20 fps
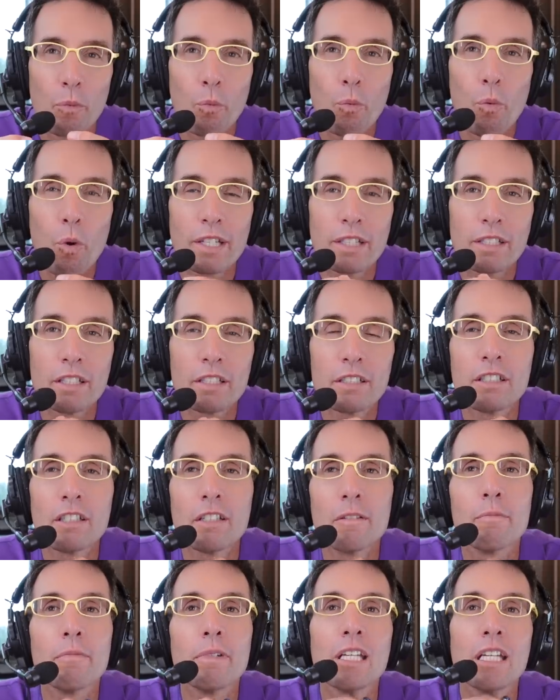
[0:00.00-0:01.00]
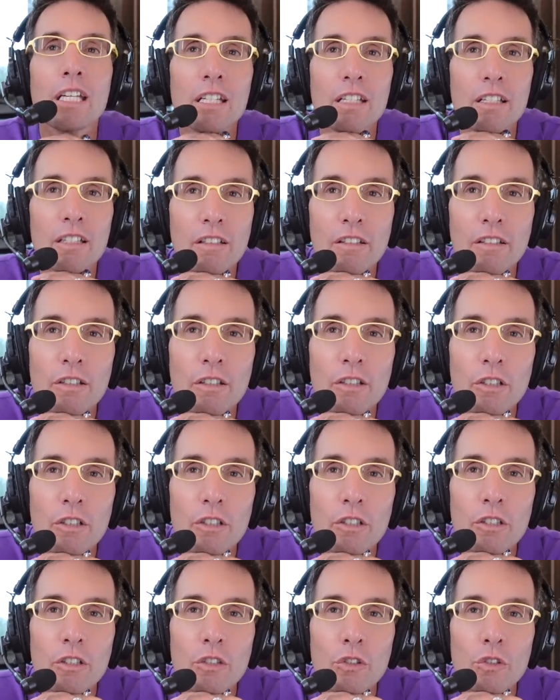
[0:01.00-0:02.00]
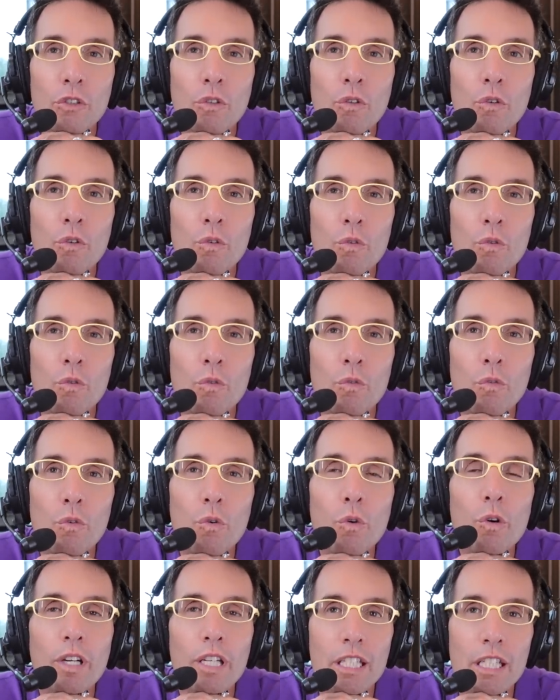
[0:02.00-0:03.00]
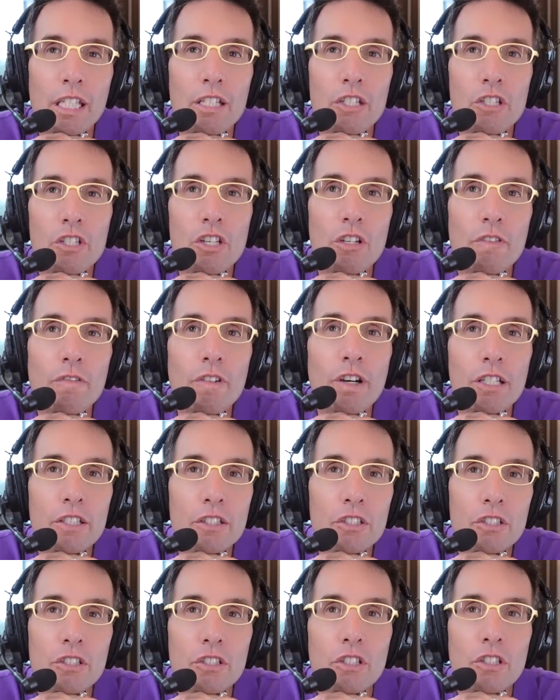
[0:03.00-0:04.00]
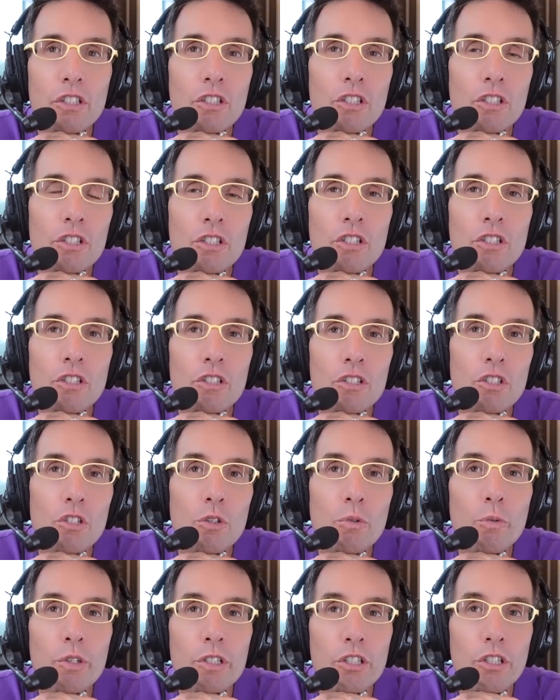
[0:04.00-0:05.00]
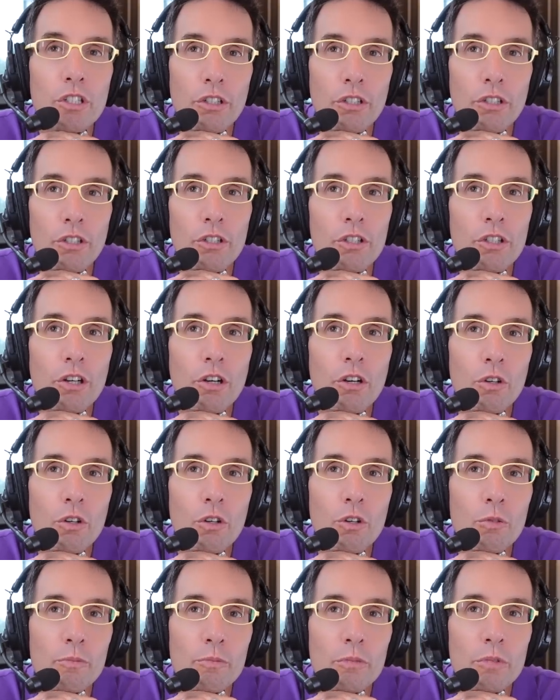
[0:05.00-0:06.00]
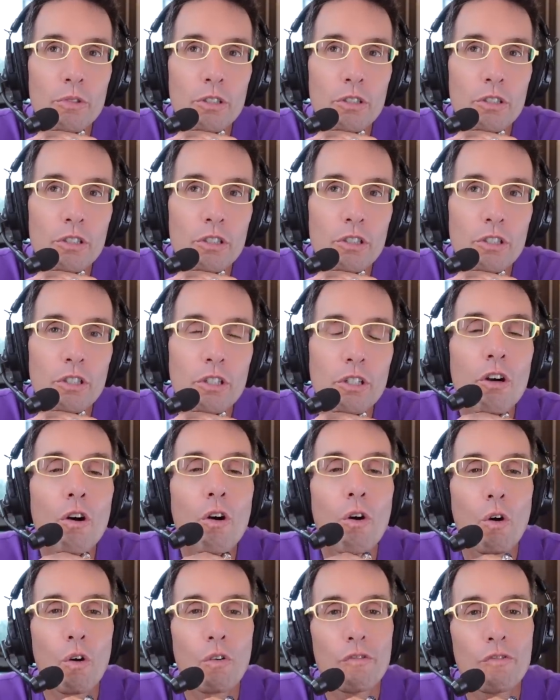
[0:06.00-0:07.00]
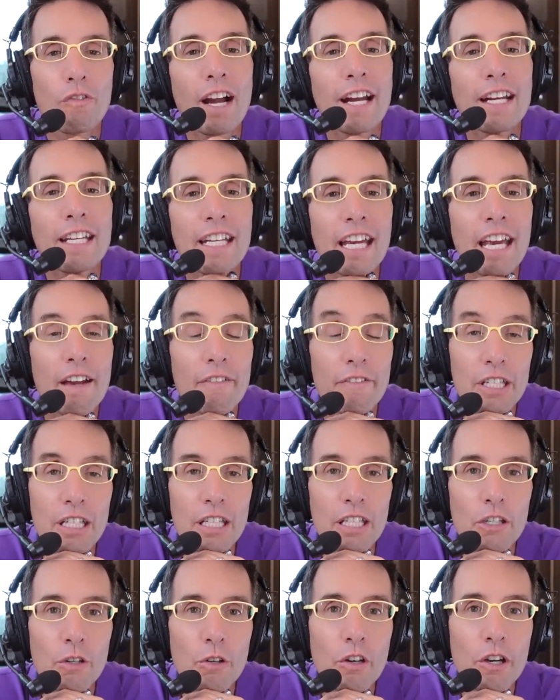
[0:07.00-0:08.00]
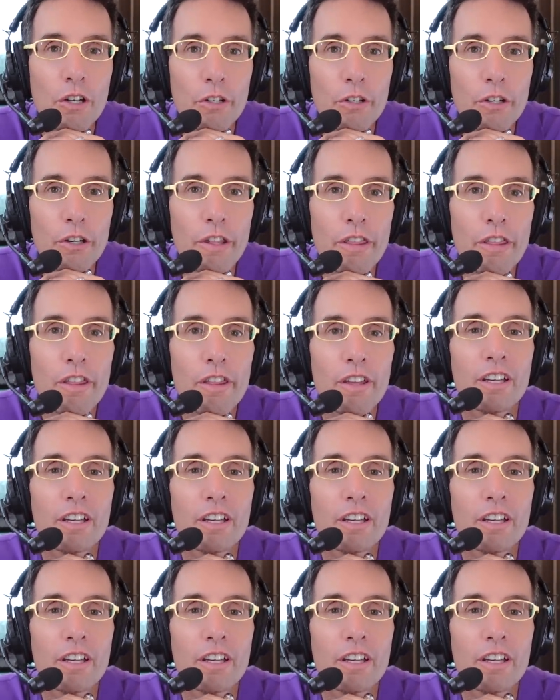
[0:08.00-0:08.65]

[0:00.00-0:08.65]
what does it mean for each of us to return home or find heaven here on earth?